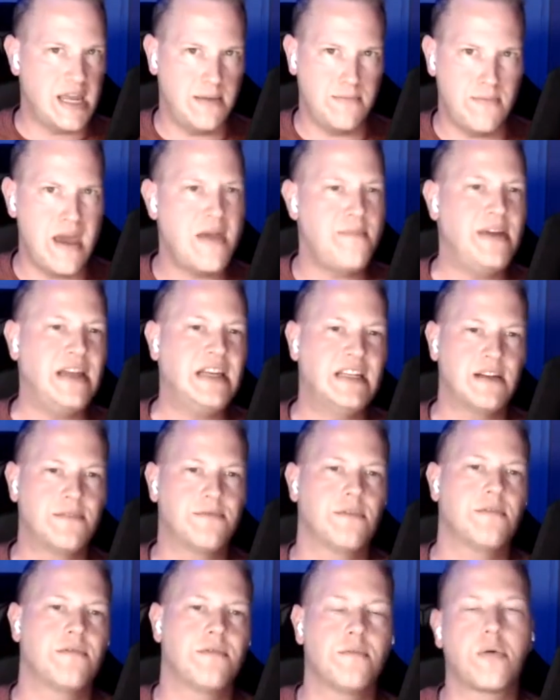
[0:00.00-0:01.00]
may be
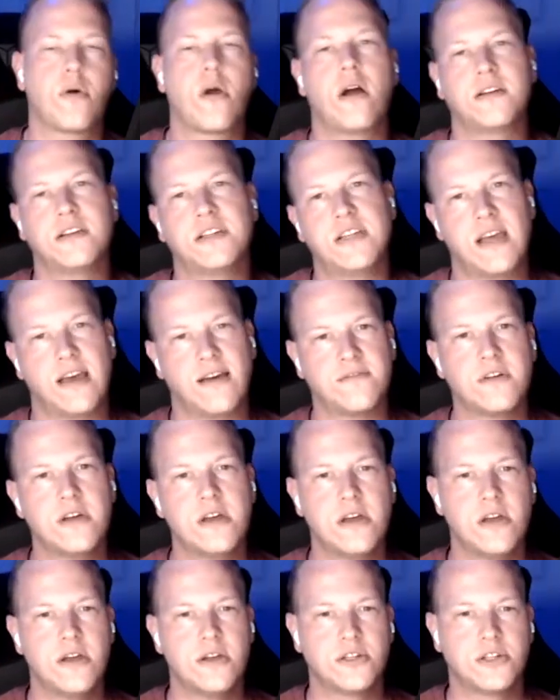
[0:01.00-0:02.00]
different from prod to dev.
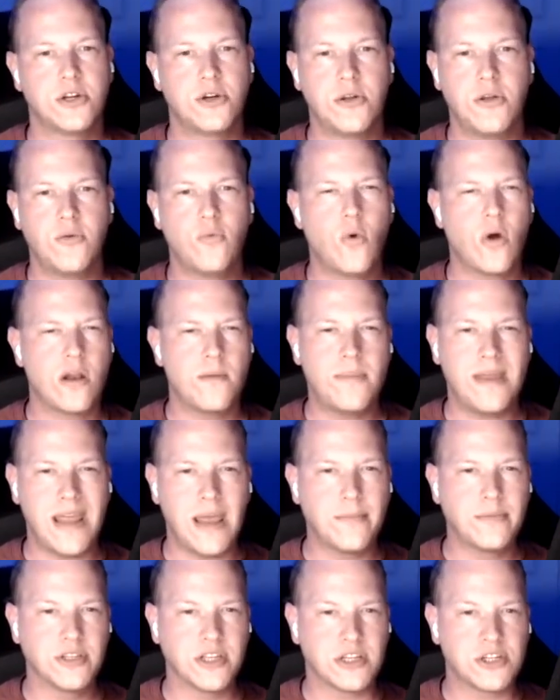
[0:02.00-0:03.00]
So you want to be
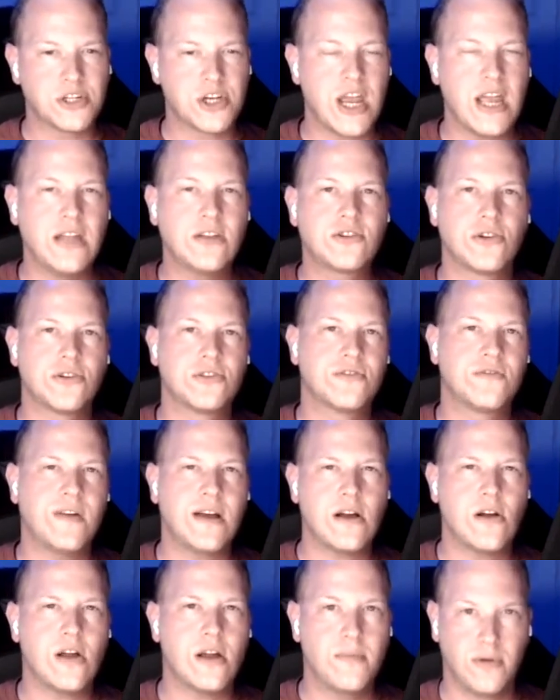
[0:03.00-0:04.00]
able to change those
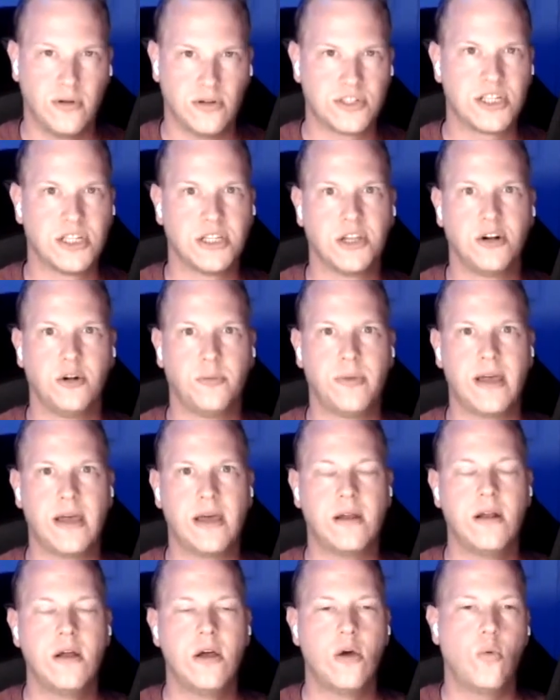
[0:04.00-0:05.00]
variables a little
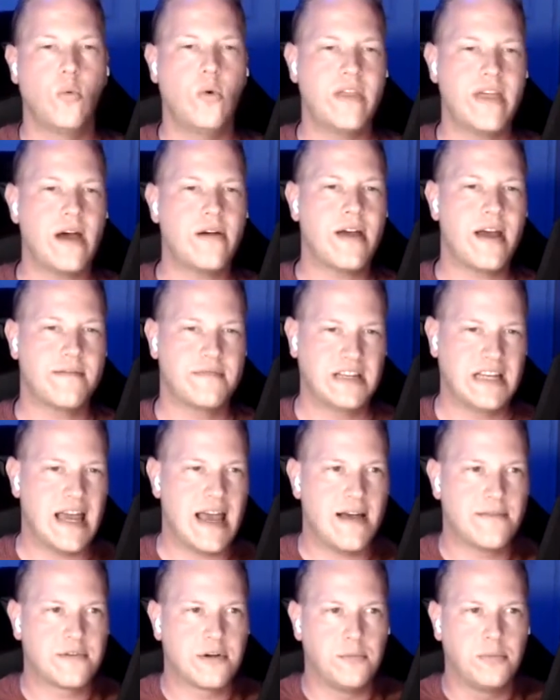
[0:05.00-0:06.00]
bit without having to
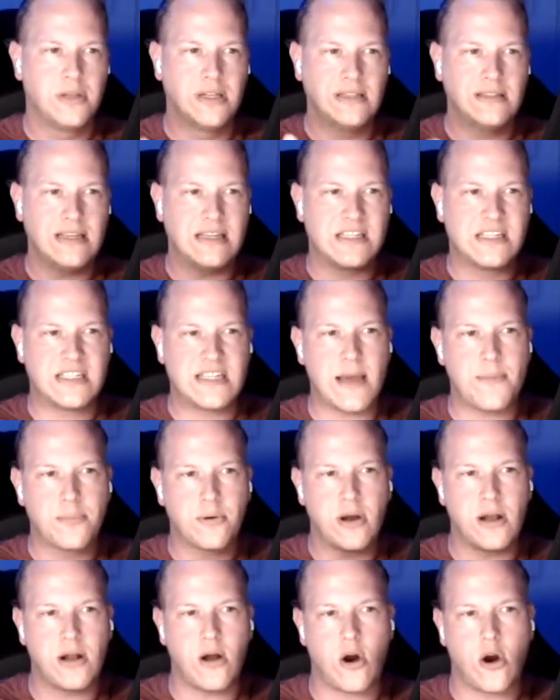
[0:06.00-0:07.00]
have completely
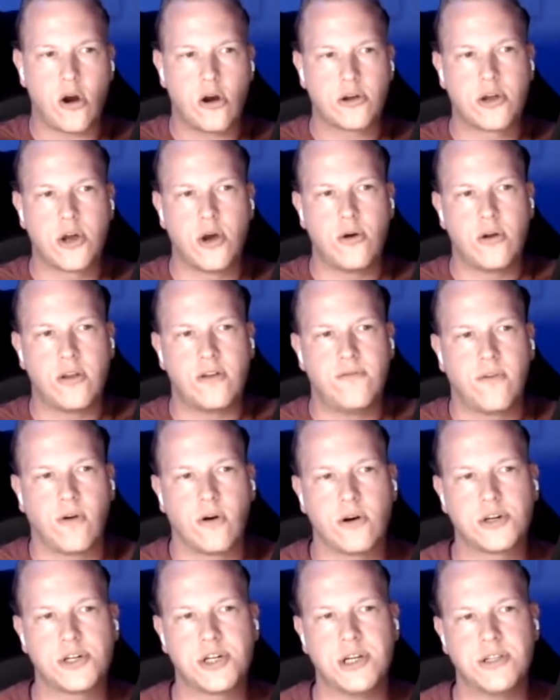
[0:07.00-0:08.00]
separate hard-coded
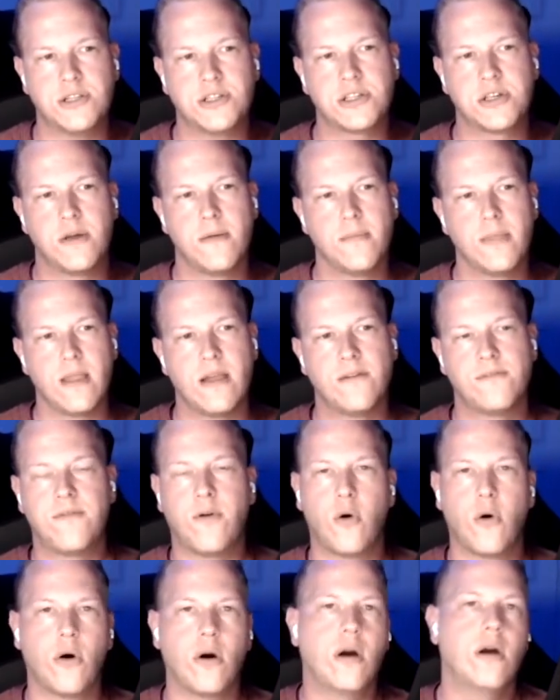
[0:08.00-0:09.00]
versions
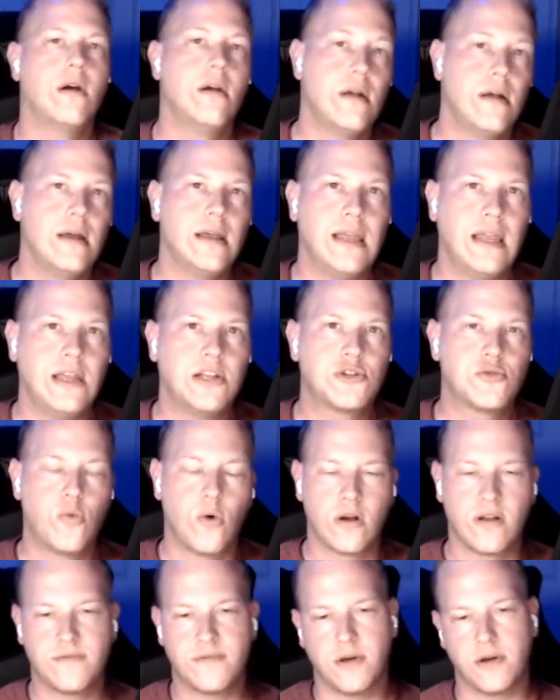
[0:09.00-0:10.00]
for each
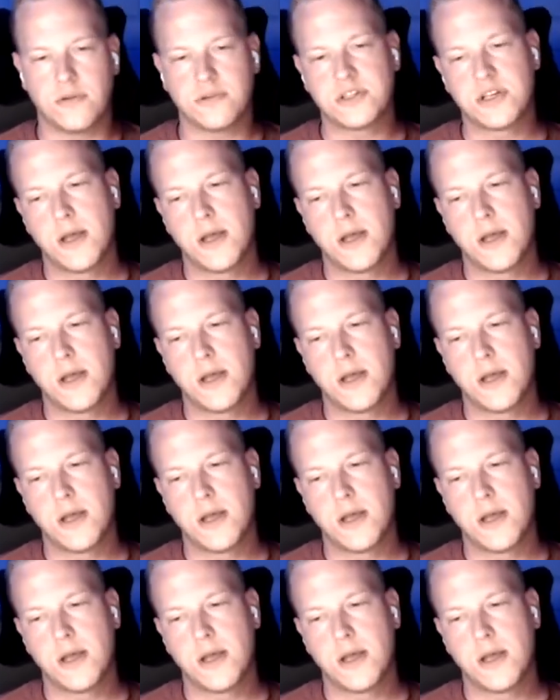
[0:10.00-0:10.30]
one of those.